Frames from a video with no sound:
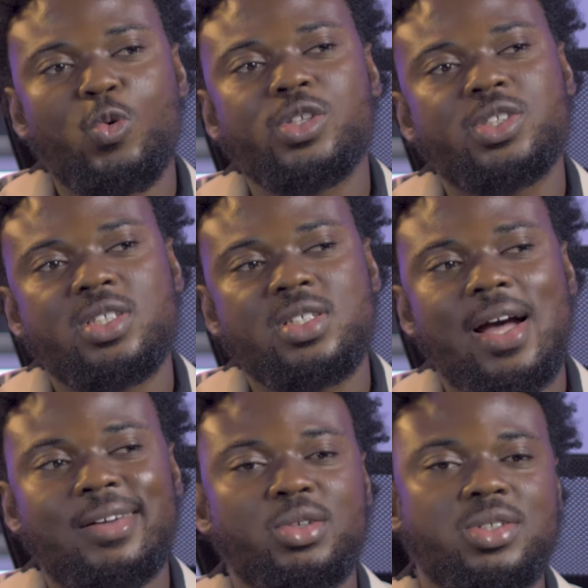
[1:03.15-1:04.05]
once
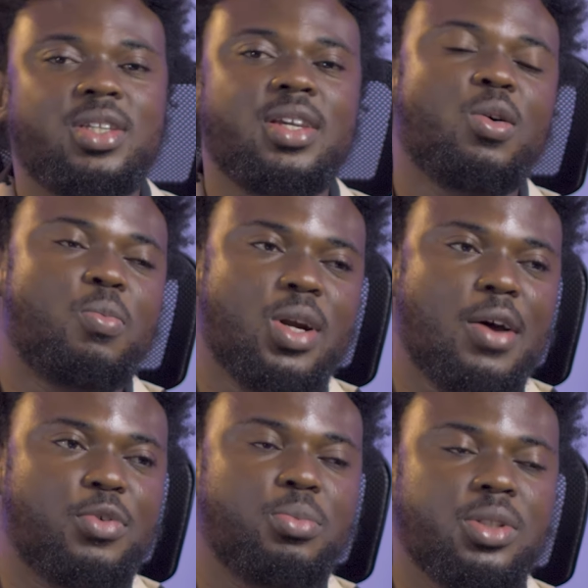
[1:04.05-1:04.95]
these actors get on
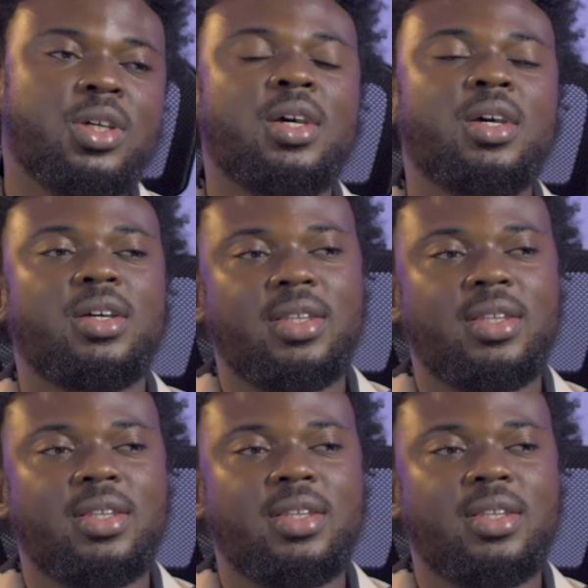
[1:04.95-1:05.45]
board Afrobeat,